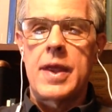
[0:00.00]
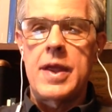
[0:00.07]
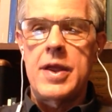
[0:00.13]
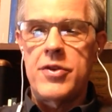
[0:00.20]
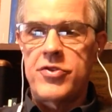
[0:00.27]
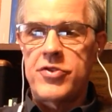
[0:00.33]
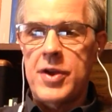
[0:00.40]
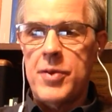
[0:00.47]

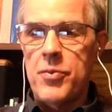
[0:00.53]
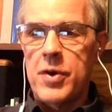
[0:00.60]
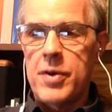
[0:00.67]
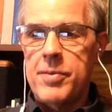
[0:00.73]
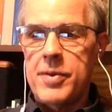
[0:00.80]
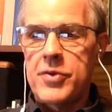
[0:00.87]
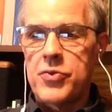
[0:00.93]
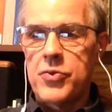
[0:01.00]
is somewhere
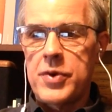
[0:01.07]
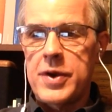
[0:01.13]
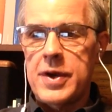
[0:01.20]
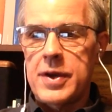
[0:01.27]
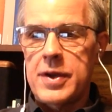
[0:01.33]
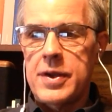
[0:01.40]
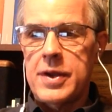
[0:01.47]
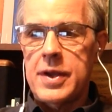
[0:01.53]

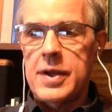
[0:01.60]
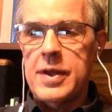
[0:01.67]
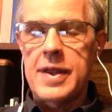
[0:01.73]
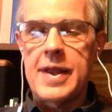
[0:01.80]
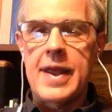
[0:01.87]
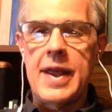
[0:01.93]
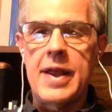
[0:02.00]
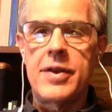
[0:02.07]
between
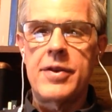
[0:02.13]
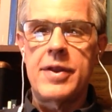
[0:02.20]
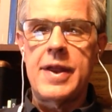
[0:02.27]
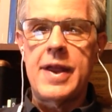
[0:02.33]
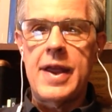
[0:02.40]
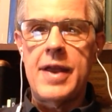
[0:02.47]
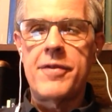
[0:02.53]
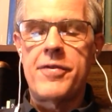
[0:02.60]
the
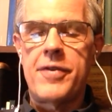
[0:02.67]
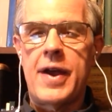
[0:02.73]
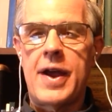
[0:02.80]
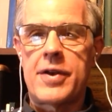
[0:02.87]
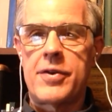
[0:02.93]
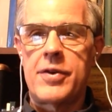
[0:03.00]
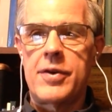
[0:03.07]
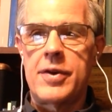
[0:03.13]
n
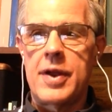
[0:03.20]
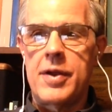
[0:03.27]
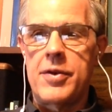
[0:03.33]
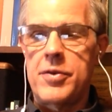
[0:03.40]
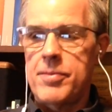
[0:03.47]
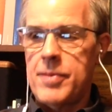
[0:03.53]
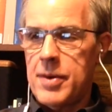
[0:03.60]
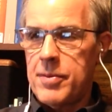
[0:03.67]
factor. Now
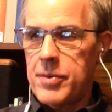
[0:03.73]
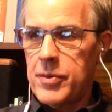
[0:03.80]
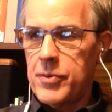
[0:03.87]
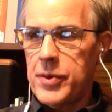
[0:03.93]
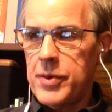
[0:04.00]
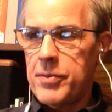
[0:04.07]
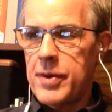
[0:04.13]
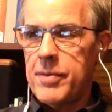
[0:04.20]
you remember
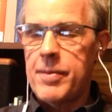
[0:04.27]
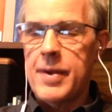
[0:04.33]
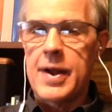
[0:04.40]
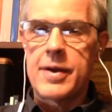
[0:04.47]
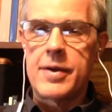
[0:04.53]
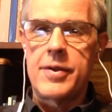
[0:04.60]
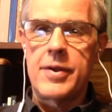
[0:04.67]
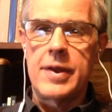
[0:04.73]
we went
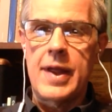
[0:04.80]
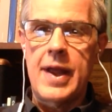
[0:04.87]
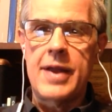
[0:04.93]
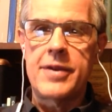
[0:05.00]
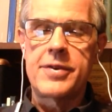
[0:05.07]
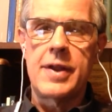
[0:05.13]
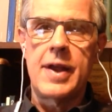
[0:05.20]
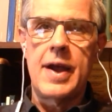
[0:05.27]
back to the
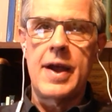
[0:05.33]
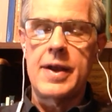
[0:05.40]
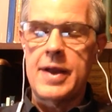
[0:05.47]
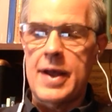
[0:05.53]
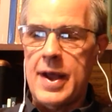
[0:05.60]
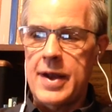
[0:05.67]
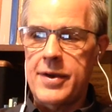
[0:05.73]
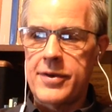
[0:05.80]
last slide.
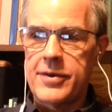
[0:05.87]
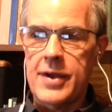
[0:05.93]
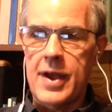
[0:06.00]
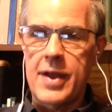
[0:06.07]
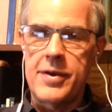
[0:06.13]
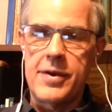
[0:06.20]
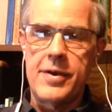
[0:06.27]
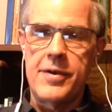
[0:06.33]
I
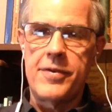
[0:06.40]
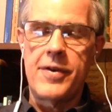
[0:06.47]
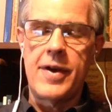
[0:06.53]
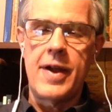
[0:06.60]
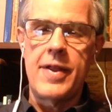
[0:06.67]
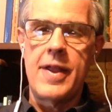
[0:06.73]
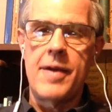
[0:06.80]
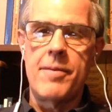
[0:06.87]
decided to
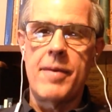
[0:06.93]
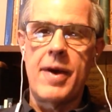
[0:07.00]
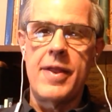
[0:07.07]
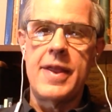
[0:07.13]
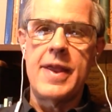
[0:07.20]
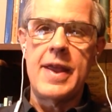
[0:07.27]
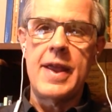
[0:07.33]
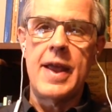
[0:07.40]
define that by
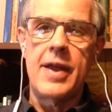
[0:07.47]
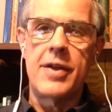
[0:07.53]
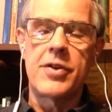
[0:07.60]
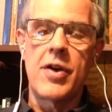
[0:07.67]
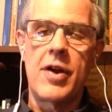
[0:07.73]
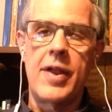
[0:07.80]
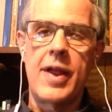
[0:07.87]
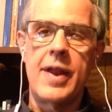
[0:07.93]
I
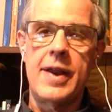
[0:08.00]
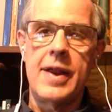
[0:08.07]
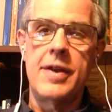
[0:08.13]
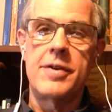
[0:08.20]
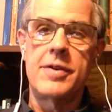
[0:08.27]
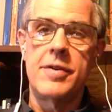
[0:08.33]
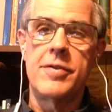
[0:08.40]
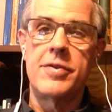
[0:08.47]
call that n
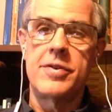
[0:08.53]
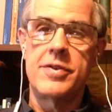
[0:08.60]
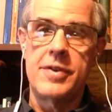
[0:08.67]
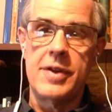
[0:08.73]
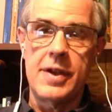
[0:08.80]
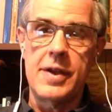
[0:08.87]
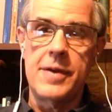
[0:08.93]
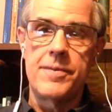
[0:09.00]
sub
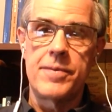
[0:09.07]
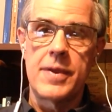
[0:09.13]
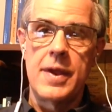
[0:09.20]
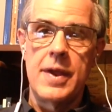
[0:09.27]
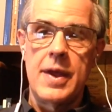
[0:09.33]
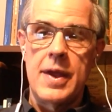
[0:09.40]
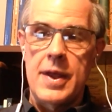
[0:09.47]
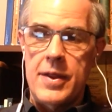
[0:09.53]
c.
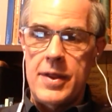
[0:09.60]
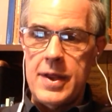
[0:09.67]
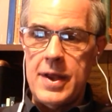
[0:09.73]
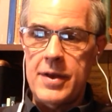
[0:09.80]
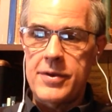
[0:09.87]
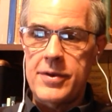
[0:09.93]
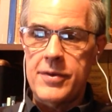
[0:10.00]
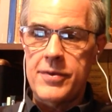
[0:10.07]
The
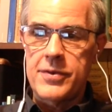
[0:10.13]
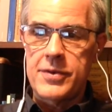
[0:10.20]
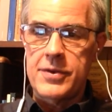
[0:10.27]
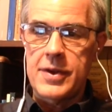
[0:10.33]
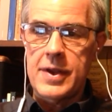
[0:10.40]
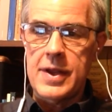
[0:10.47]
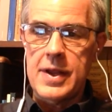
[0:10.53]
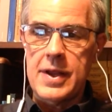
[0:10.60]
n sub
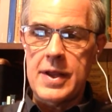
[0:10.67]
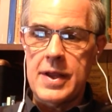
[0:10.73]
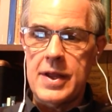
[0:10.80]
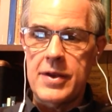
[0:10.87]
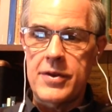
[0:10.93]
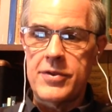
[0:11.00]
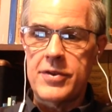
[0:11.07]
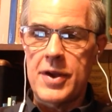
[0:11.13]
c
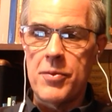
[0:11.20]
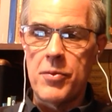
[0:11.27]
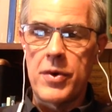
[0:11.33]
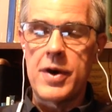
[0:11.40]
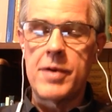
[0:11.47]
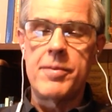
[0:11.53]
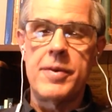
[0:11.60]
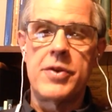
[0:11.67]
is
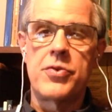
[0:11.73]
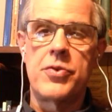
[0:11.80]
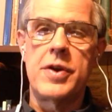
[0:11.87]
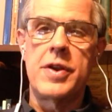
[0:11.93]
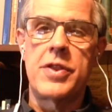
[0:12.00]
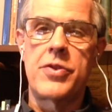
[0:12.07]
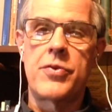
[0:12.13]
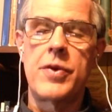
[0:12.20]
somewhere
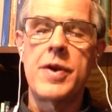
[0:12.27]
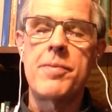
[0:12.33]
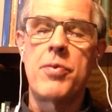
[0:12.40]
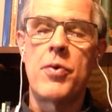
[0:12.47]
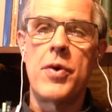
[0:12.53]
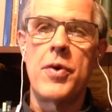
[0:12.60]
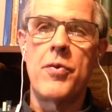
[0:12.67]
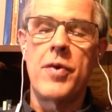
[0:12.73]
between
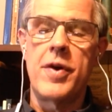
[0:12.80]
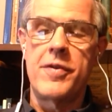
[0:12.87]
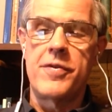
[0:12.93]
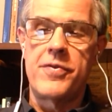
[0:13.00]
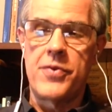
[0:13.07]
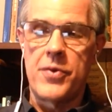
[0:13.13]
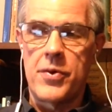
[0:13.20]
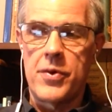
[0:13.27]

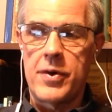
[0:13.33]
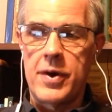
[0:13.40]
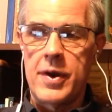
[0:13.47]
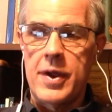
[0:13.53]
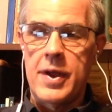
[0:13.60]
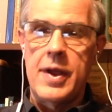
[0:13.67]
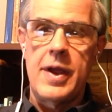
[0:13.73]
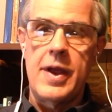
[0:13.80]
3.14
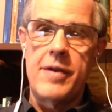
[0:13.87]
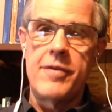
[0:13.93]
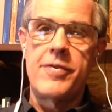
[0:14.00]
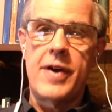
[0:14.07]
and